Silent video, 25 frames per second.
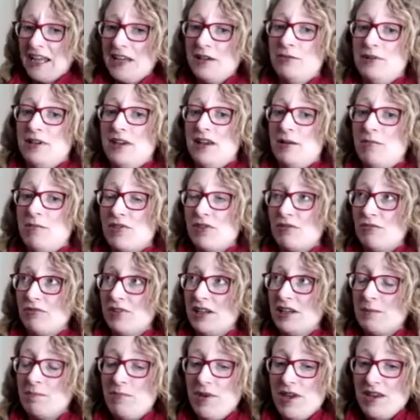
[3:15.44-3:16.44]
we come with a
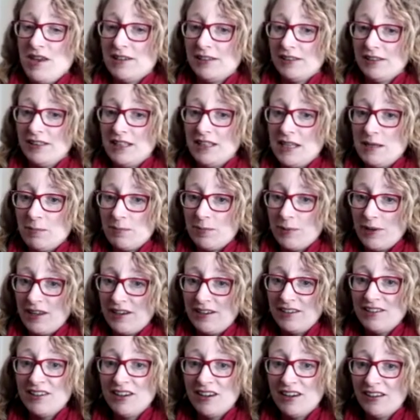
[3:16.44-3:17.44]
really big and deep
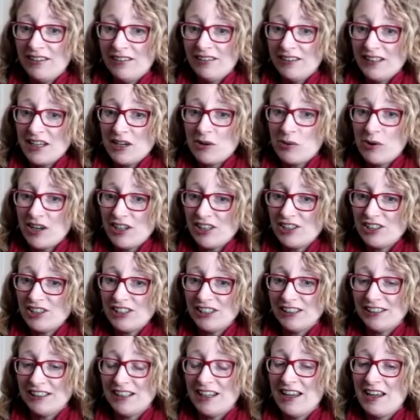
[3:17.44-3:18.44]
and gnarly
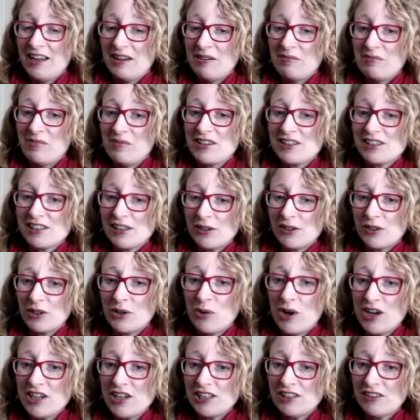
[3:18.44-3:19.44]
question um, so the
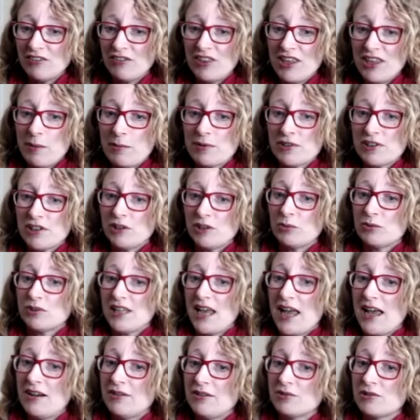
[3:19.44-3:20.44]
question of the episode was
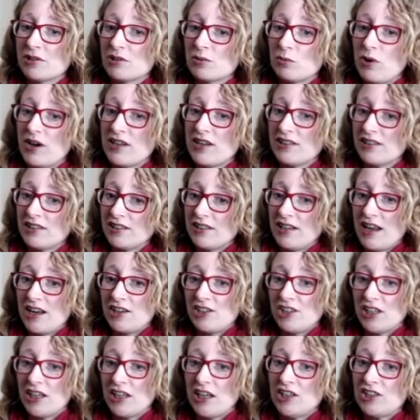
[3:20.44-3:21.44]
how does western
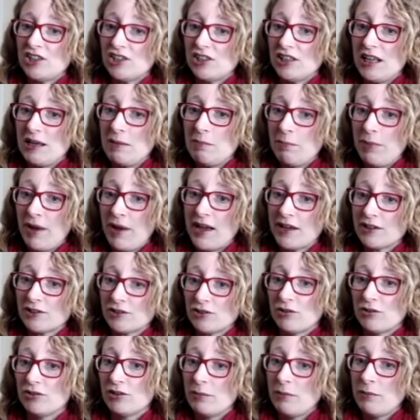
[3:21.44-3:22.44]
education impact
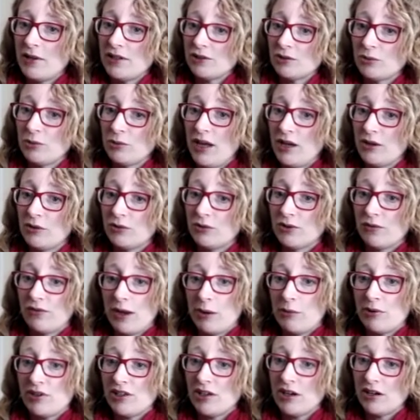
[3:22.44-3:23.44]
on the mental health of
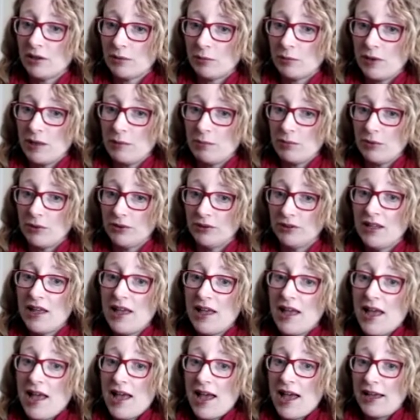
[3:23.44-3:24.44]
our young people
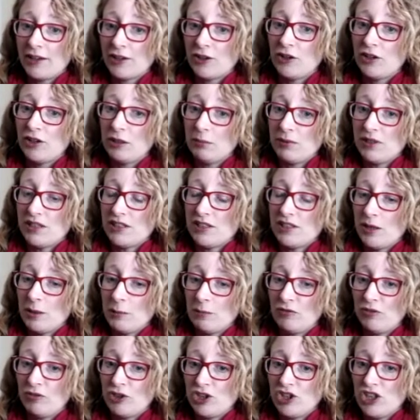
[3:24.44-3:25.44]
and could mm. it be
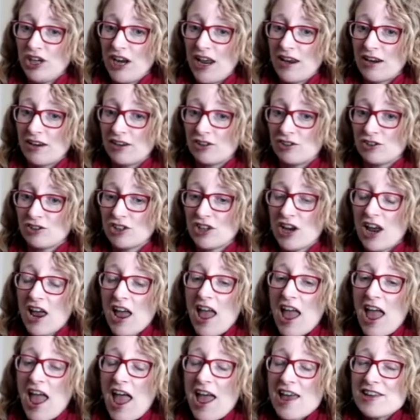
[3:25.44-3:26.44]
time for a change
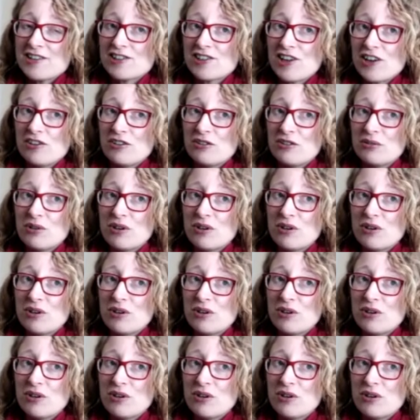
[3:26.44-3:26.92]
so